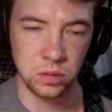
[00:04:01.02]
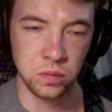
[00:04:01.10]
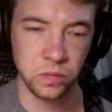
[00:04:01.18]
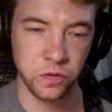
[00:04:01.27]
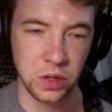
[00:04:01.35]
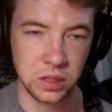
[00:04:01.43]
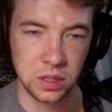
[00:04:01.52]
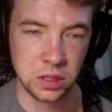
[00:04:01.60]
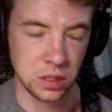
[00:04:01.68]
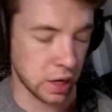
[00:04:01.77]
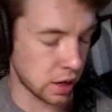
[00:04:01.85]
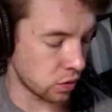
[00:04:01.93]
fits
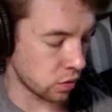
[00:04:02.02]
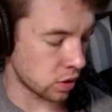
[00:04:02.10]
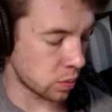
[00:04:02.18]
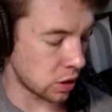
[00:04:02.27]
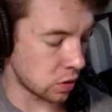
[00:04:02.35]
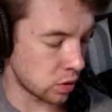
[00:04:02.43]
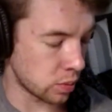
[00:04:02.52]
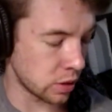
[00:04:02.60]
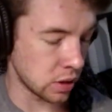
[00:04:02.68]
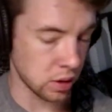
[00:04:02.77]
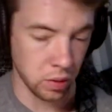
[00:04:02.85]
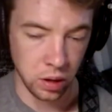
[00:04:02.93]
this category to me would
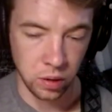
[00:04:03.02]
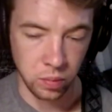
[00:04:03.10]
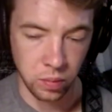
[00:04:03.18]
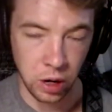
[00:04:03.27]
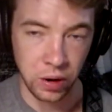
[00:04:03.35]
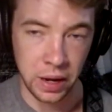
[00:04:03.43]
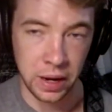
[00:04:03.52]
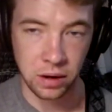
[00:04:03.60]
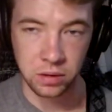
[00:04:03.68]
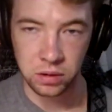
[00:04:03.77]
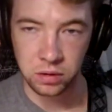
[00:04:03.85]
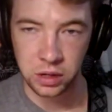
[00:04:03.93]
be Mary Had a
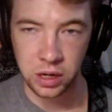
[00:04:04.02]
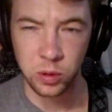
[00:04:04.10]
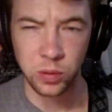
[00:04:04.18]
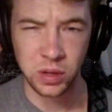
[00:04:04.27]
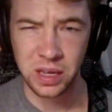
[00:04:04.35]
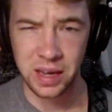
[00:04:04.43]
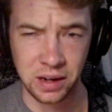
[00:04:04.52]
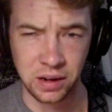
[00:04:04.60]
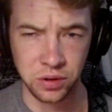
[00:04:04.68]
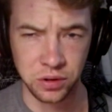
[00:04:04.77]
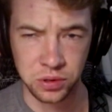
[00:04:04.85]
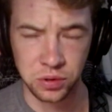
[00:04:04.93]
Little Lamb, or really
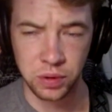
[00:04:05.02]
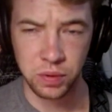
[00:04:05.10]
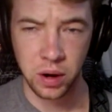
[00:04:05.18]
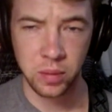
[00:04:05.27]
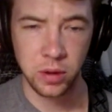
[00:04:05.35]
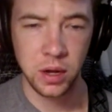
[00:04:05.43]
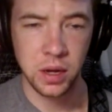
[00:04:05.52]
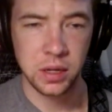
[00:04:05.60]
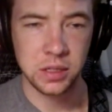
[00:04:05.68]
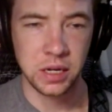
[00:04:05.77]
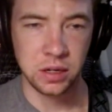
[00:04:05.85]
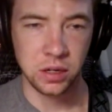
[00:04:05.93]
nursery rhyme.
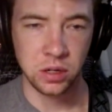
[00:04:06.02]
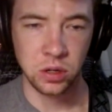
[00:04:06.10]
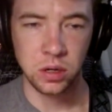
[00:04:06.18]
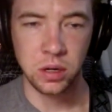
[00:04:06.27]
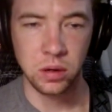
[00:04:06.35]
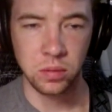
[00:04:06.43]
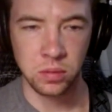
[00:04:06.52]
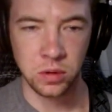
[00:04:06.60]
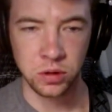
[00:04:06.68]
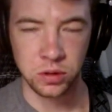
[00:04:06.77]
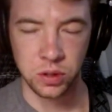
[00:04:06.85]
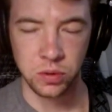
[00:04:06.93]
Take a good
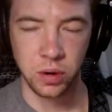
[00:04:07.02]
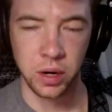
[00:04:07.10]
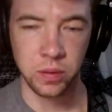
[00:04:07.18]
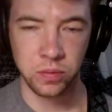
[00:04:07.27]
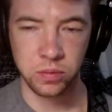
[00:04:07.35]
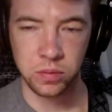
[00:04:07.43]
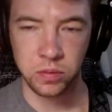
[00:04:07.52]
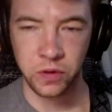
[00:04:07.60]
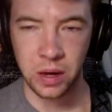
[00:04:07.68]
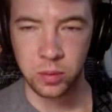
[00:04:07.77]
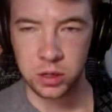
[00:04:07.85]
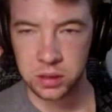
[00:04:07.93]
nursery rhyme,
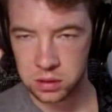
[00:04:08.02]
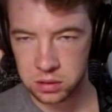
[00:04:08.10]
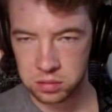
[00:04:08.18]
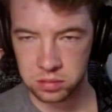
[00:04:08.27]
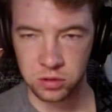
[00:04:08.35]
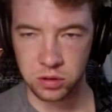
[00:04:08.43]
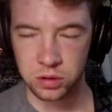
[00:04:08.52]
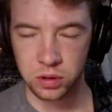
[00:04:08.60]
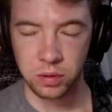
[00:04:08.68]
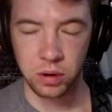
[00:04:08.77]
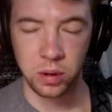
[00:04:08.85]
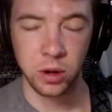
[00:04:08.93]
famous
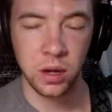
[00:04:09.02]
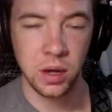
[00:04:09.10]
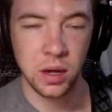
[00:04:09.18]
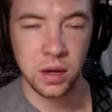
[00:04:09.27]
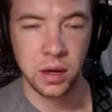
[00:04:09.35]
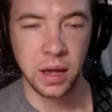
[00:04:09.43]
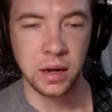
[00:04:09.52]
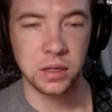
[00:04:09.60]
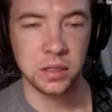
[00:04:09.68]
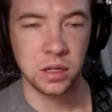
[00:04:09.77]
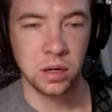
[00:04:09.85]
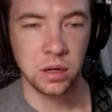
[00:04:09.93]
nursery rhyme, and
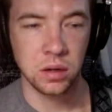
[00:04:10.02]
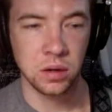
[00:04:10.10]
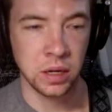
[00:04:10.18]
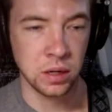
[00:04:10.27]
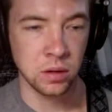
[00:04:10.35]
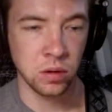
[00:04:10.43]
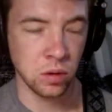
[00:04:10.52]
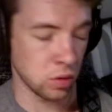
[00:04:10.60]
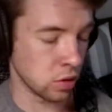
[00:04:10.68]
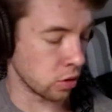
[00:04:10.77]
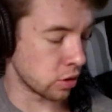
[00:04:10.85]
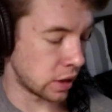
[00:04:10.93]

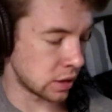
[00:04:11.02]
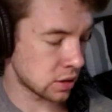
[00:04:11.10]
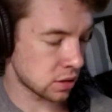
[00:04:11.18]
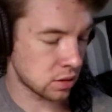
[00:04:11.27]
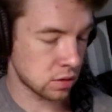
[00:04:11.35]
learn it.